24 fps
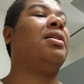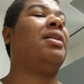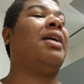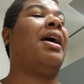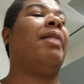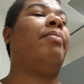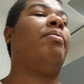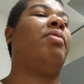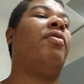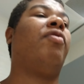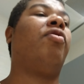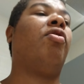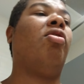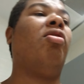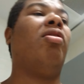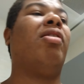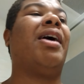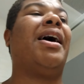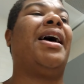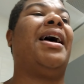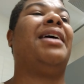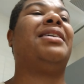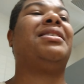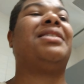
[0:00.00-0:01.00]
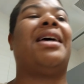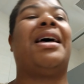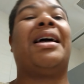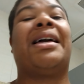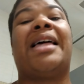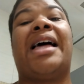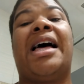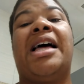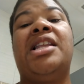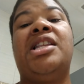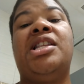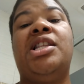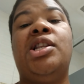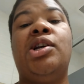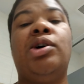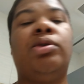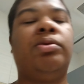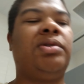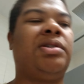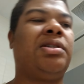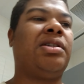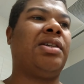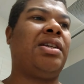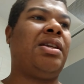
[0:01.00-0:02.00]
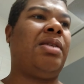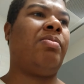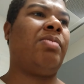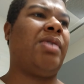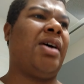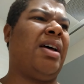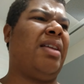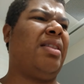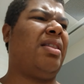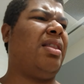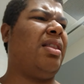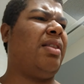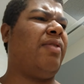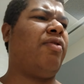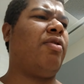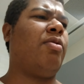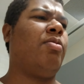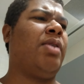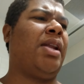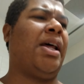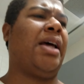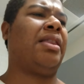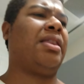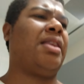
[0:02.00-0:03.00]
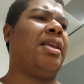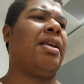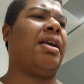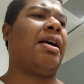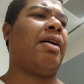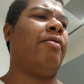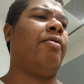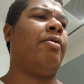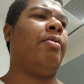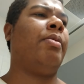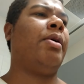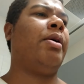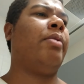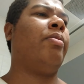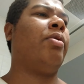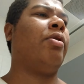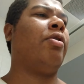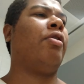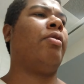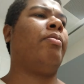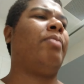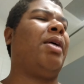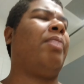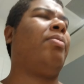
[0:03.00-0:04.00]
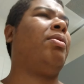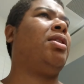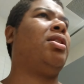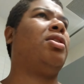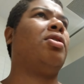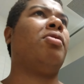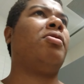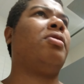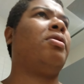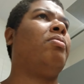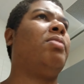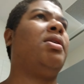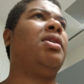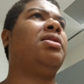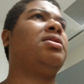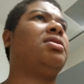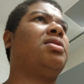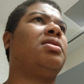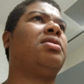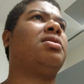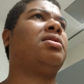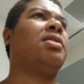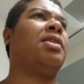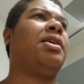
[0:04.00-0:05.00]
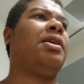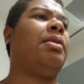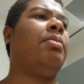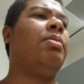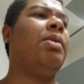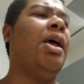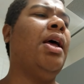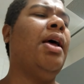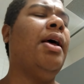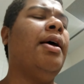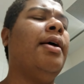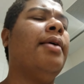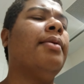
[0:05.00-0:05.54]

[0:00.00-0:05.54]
The night before last, I got no sleep from what I think I remember, or maybe 30 minutes of sleep.